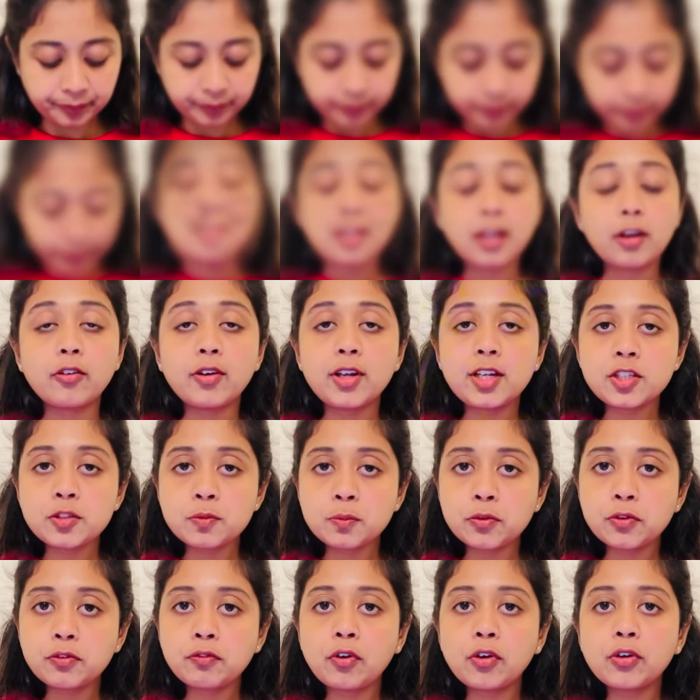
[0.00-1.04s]
Now let's
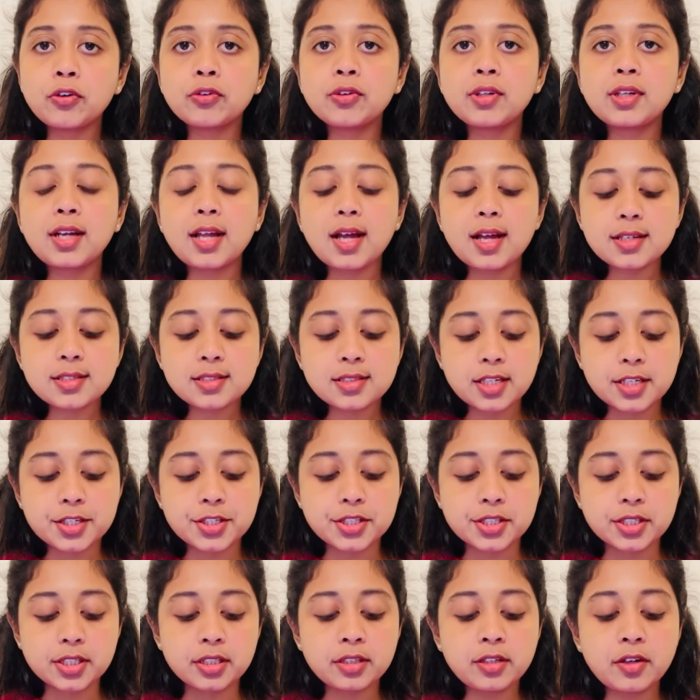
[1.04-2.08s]
move on to the last
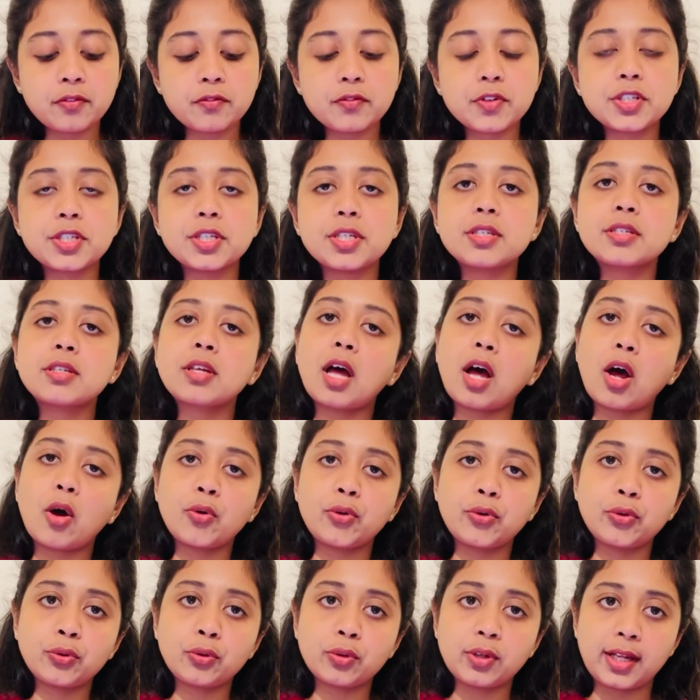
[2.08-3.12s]
section, which is how to
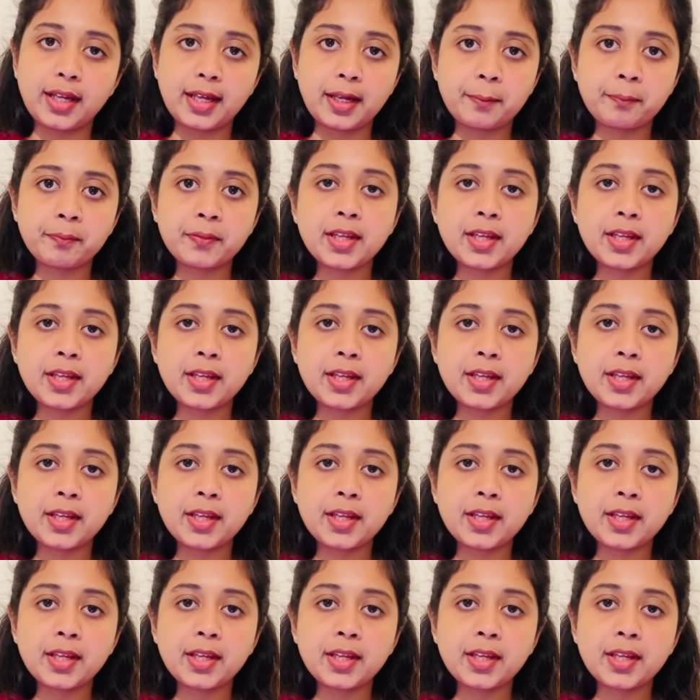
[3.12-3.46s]
claim.